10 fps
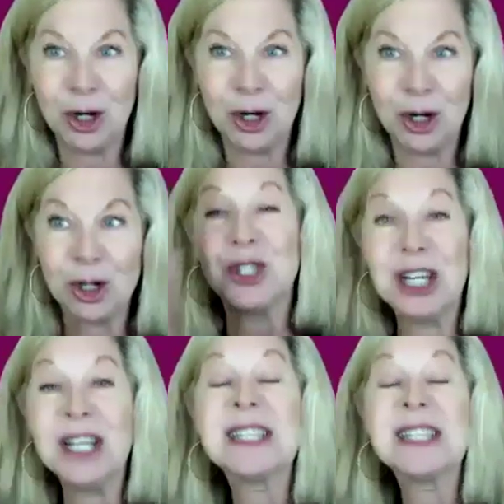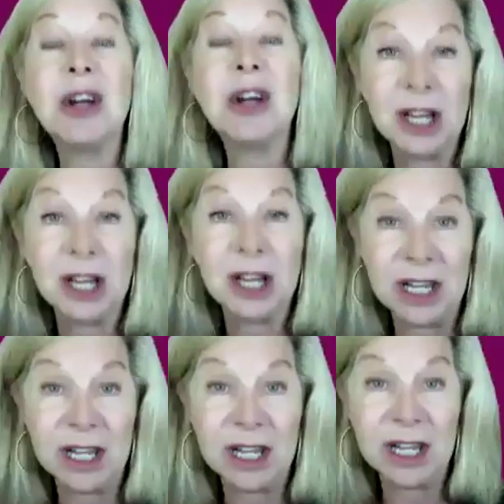I'm going to nurture. When she gets here, I'm going
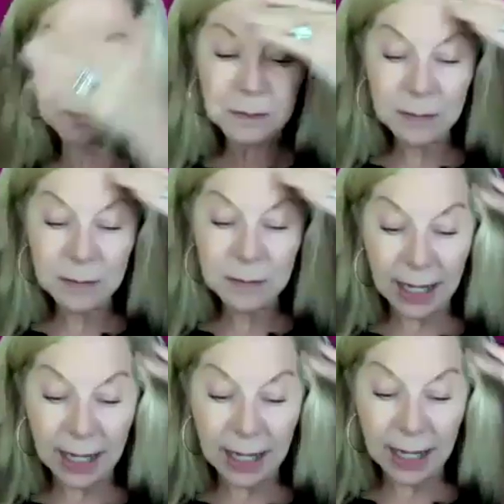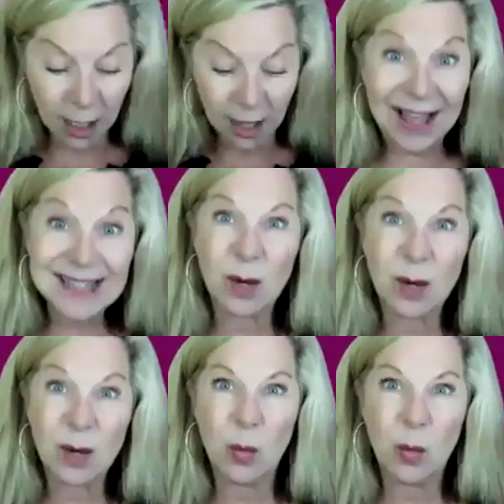to and
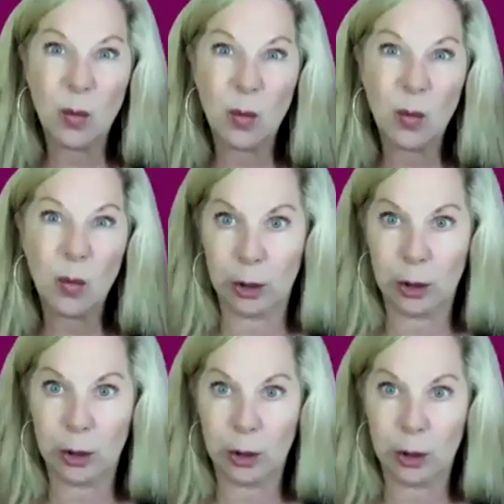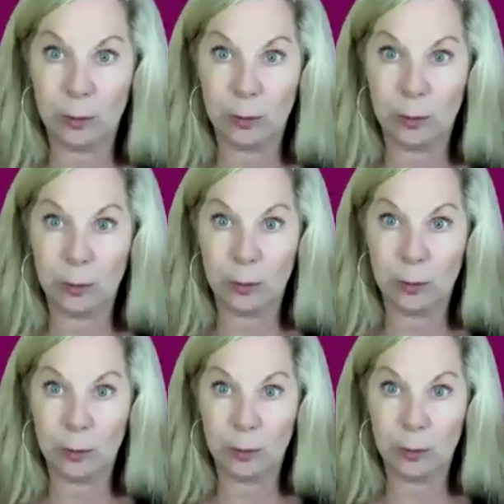that's a well-oiled machine and it
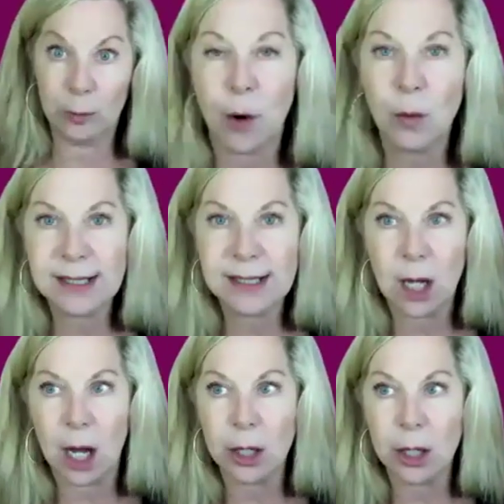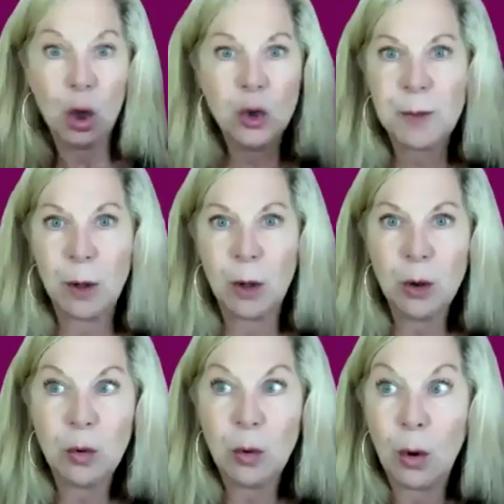allows you to focus on
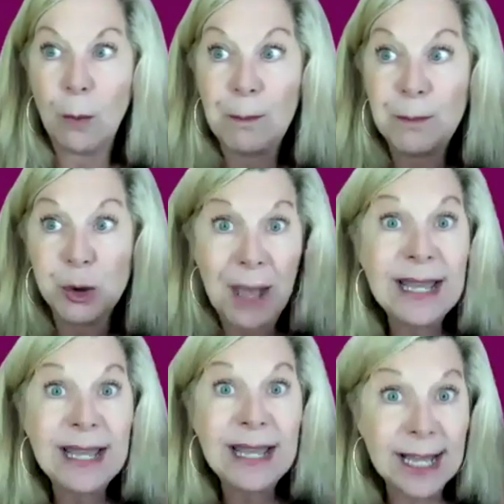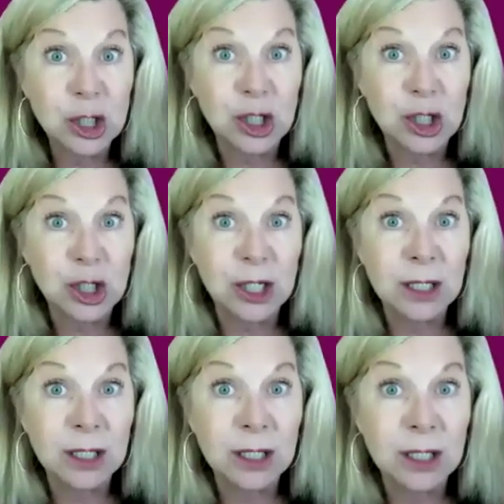who to pay
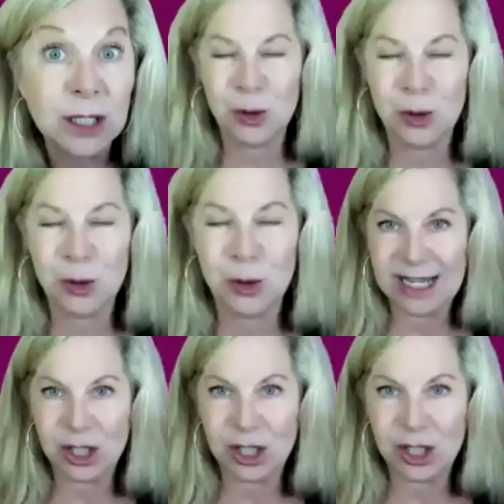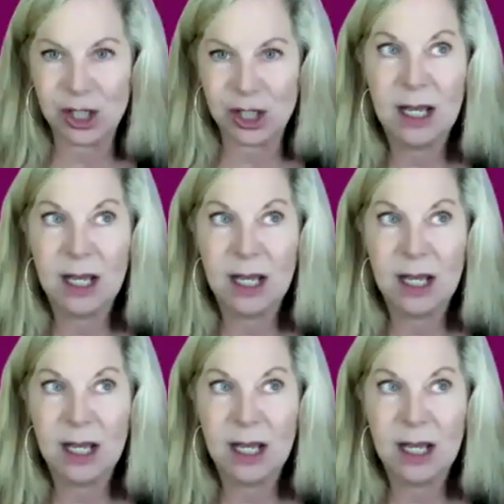attention to who's paying attention.